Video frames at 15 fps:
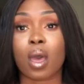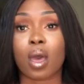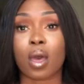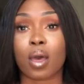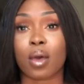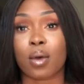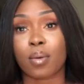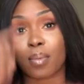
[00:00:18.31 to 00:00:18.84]

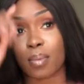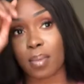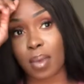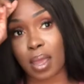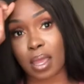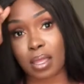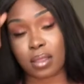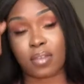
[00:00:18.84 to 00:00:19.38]

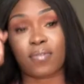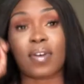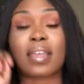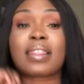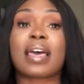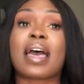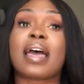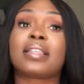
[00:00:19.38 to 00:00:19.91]
The fact
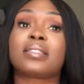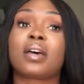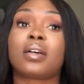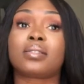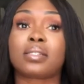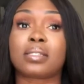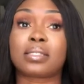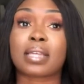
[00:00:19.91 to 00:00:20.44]
that I had to
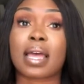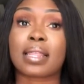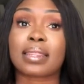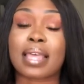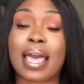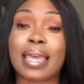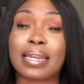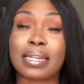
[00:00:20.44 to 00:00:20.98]
understand
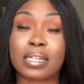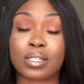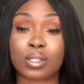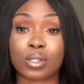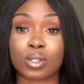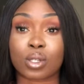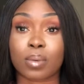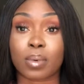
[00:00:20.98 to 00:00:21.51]
that I needed to
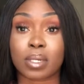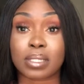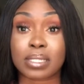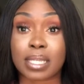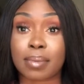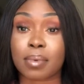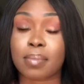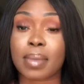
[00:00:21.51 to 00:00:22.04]
stop
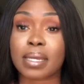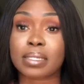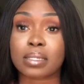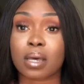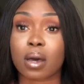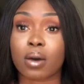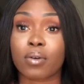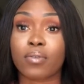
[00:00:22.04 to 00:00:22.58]
condemning
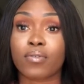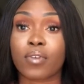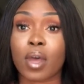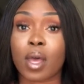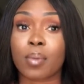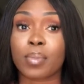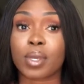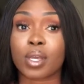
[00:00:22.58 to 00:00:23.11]
myself
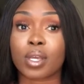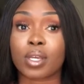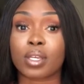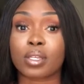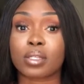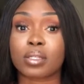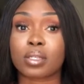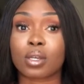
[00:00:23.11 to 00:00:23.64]

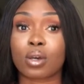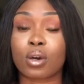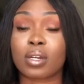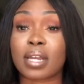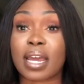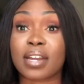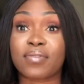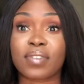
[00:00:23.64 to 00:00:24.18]
because God
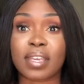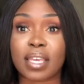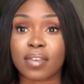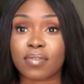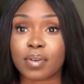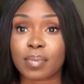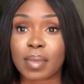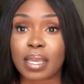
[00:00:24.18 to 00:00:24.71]
had
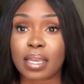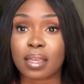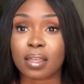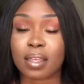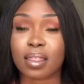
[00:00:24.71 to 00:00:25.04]
forgiven me,